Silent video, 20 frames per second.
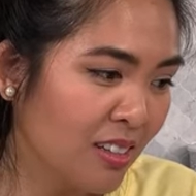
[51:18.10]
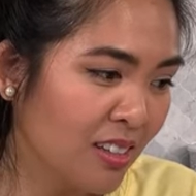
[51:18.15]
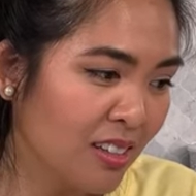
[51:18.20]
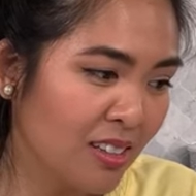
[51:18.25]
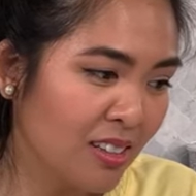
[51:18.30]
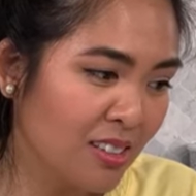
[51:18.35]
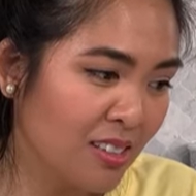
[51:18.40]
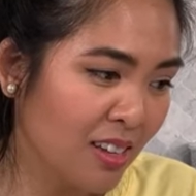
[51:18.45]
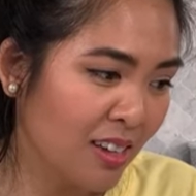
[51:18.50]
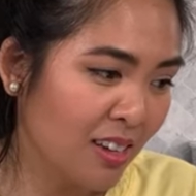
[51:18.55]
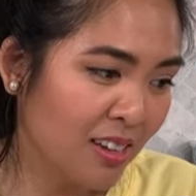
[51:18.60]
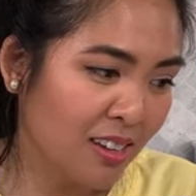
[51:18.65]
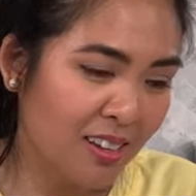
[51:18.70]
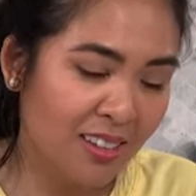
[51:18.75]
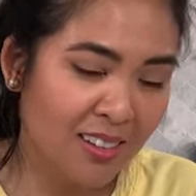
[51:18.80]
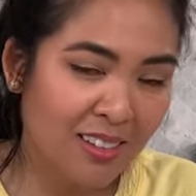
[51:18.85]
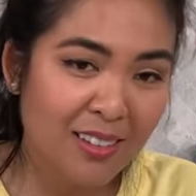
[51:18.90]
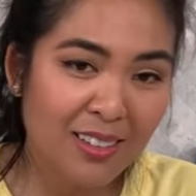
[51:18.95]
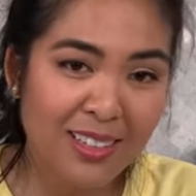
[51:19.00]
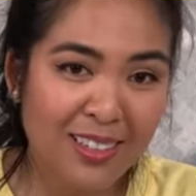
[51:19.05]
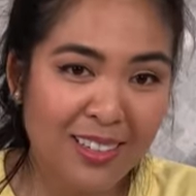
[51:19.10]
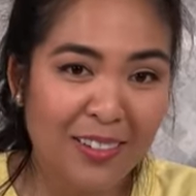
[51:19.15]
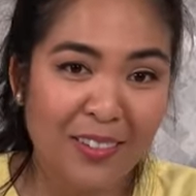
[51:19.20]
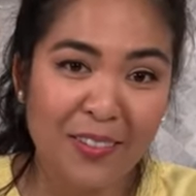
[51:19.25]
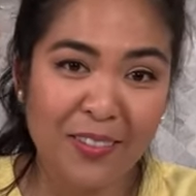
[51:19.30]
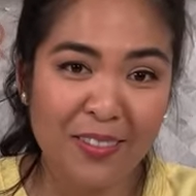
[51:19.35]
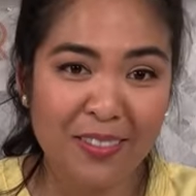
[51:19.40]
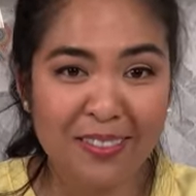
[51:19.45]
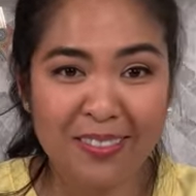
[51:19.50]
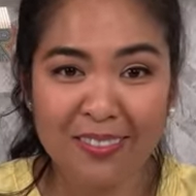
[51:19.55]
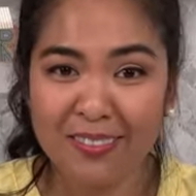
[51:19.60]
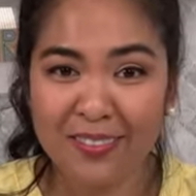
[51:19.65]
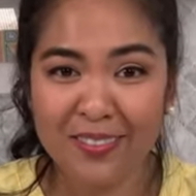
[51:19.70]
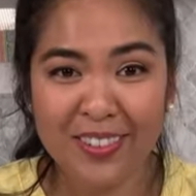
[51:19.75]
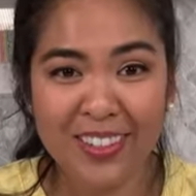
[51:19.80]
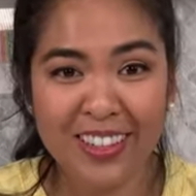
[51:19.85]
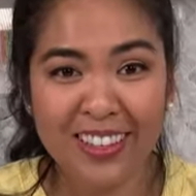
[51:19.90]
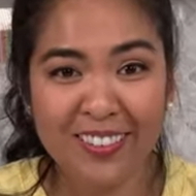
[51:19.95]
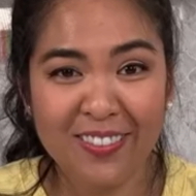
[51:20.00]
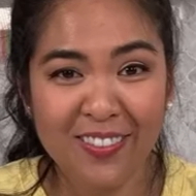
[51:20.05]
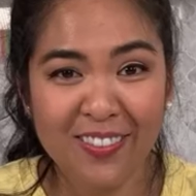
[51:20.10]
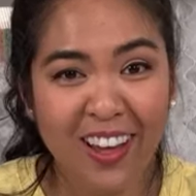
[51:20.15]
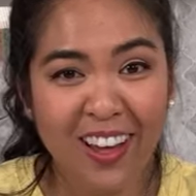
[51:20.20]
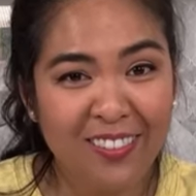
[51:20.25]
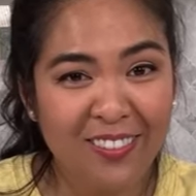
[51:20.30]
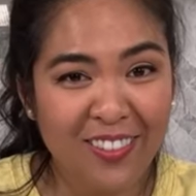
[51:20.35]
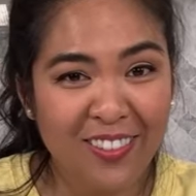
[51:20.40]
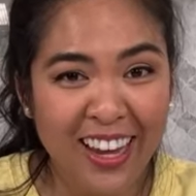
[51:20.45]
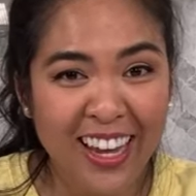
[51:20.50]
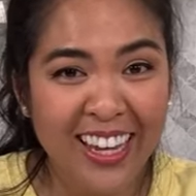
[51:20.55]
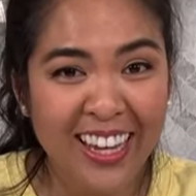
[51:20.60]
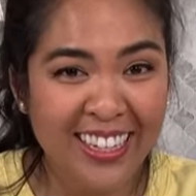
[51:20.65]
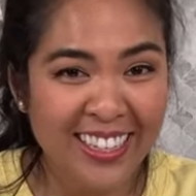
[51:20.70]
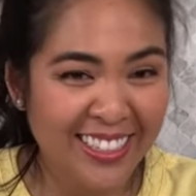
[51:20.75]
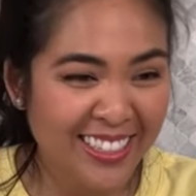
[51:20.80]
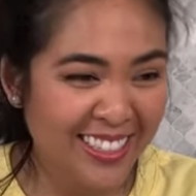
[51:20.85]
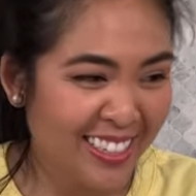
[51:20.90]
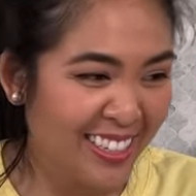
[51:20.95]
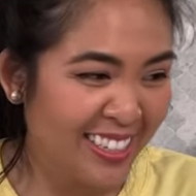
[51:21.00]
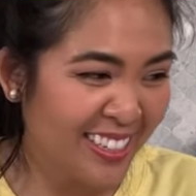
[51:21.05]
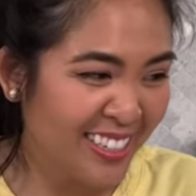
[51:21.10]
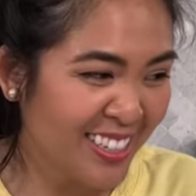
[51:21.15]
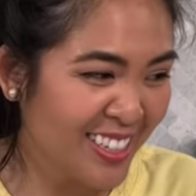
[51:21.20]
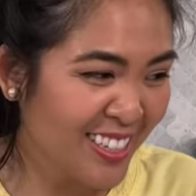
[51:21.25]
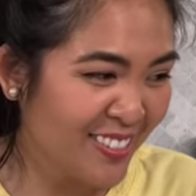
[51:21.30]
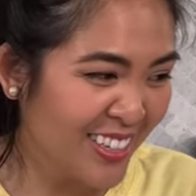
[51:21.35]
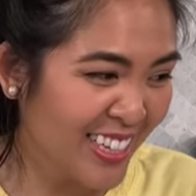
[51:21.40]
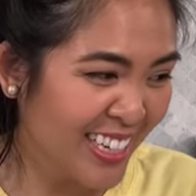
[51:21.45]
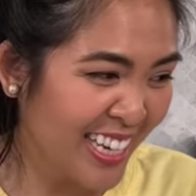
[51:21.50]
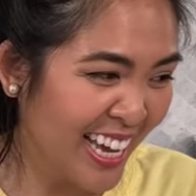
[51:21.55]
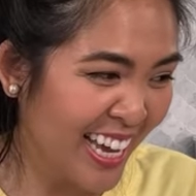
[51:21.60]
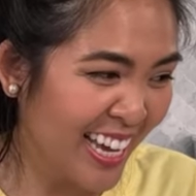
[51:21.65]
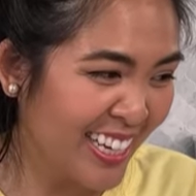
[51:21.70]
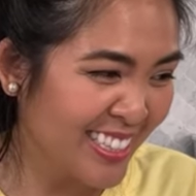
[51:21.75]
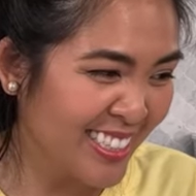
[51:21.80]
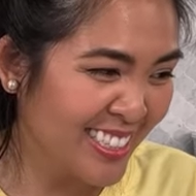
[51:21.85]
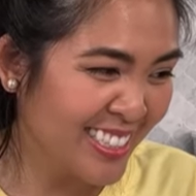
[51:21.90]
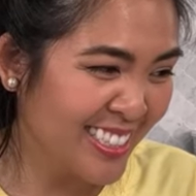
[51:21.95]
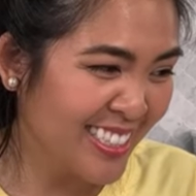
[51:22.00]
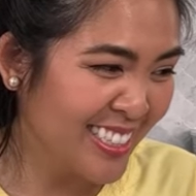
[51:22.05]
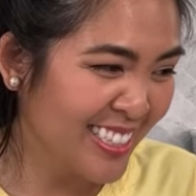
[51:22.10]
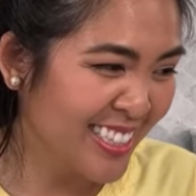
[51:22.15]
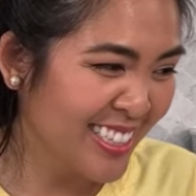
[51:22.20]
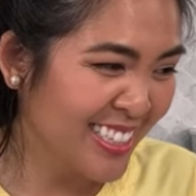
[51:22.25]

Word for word: is like a really fun way to engage.